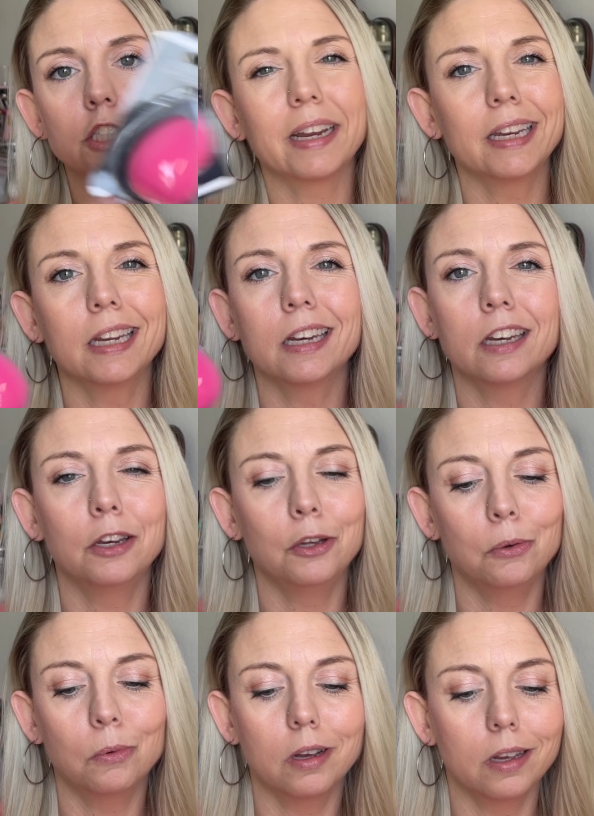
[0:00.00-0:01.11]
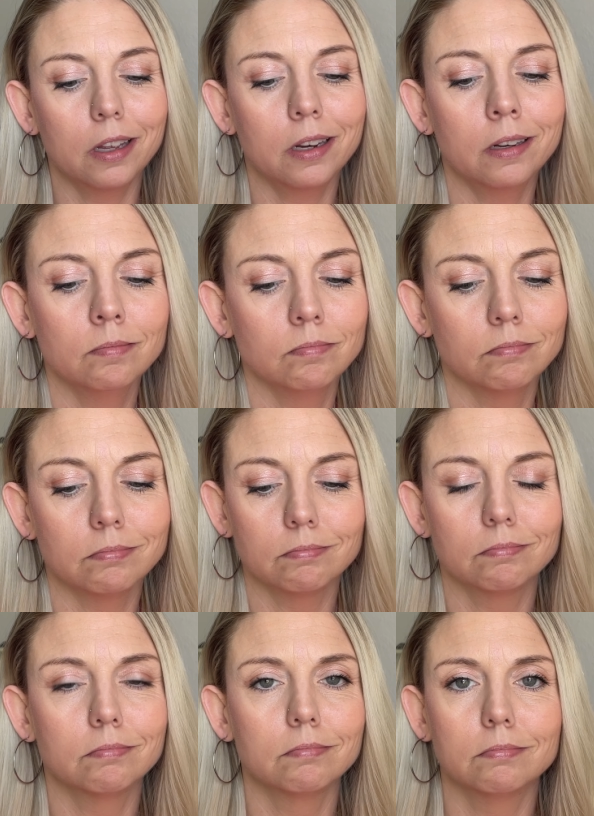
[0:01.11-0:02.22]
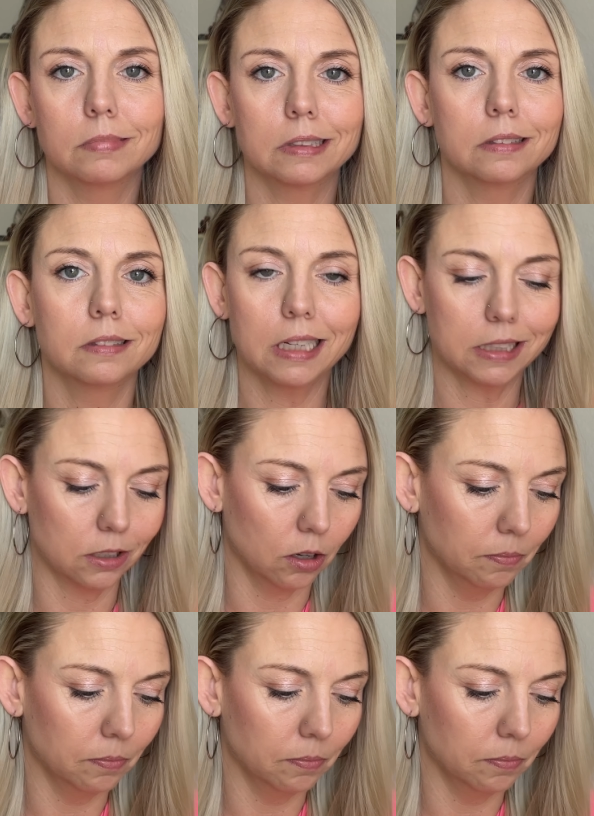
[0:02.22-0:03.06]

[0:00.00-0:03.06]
I needed a new one. That's all.